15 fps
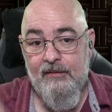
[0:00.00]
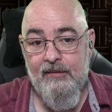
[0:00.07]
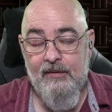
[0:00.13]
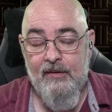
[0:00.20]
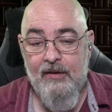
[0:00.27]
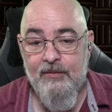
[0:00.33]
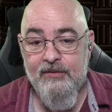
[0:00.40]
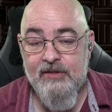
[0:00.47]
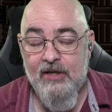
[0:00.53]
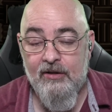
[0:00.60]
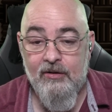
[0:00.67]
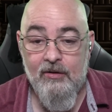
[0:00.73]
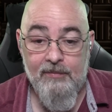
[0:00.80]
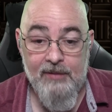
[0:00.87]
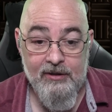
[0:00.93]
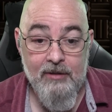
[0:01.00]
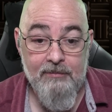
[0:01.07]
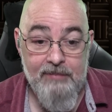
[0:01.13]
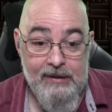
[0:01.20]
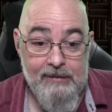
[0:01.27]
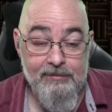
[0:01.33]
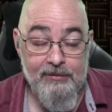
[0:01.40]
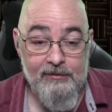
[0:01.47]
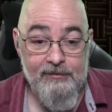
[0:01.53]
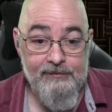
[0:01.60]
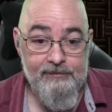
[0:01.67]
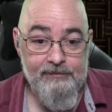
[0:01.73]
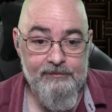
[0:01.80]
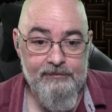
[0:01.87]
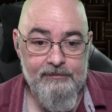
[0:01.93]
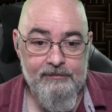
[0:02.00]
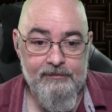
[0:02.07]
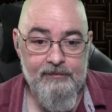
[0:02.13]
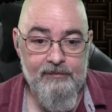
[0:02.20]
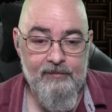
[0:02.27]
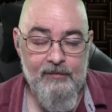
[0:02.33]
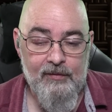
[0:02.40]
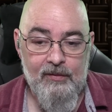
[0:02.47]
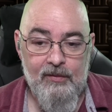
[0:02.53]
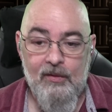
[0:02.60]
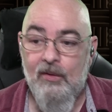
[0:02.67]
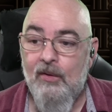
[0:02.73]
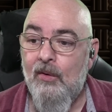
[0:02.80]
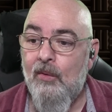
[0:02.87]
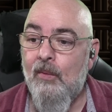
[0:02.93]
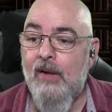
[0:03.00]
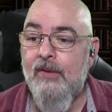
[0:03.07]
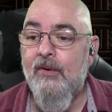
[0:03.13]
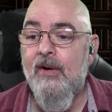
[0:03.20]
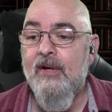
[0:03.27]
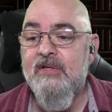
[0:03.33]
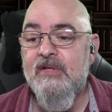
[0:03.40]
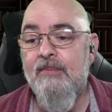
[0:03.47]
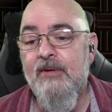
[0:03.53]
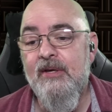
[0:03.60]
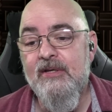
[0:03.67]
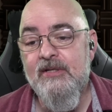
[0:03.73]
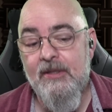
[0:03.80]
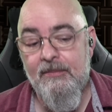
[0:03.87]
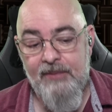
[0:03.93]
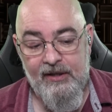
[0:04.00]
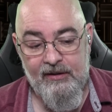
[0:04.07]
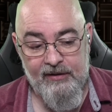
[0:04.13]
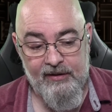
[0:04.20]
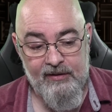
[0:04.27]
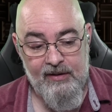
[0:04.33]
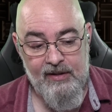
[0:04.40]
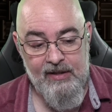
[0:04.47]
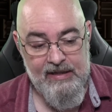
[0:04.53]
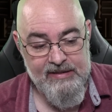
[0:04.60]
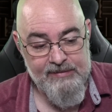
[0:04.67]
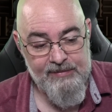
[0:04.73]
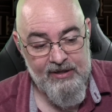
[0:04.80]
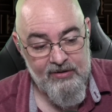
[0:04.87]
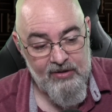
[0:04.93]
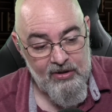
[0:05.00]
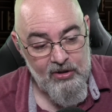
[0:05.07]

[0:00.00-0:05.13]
It would tell you about the people. Whether or not something is compelling is about